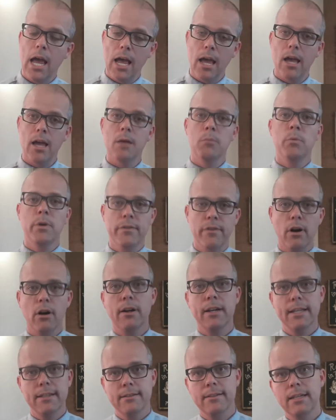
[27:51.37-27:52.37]
And we've
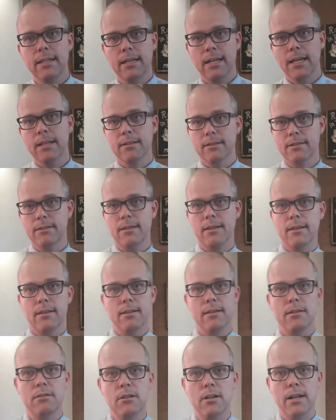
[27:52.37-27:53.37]
already seen hints that
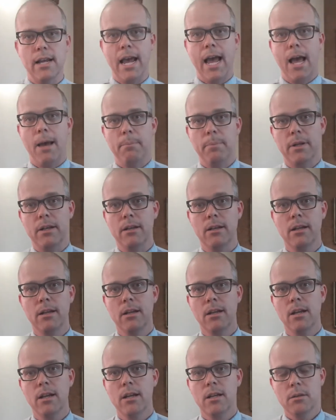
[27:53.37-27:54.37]
this is going to happen.
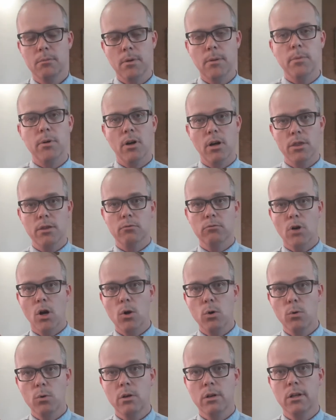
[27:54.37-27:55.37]
Remember on the
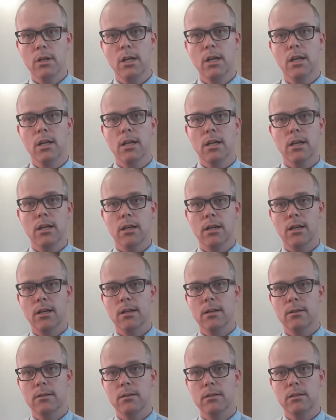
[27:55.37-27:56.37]
road, uh,
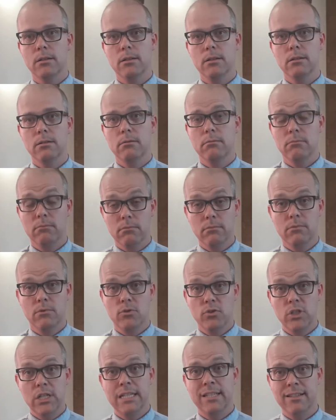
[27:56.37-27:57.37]

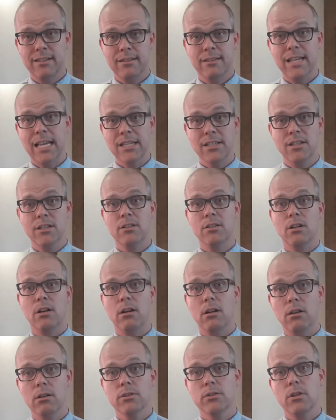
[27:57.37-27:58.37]
Jesus says to
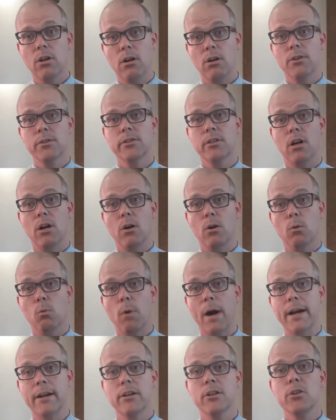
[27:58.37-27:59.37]
Saul, Saul, Saul,
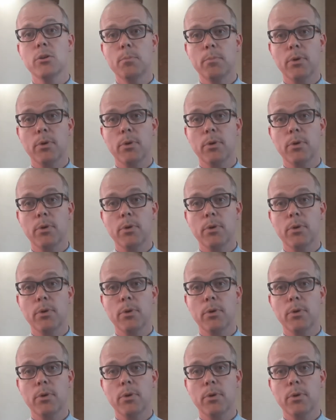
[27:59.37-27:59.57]
why are you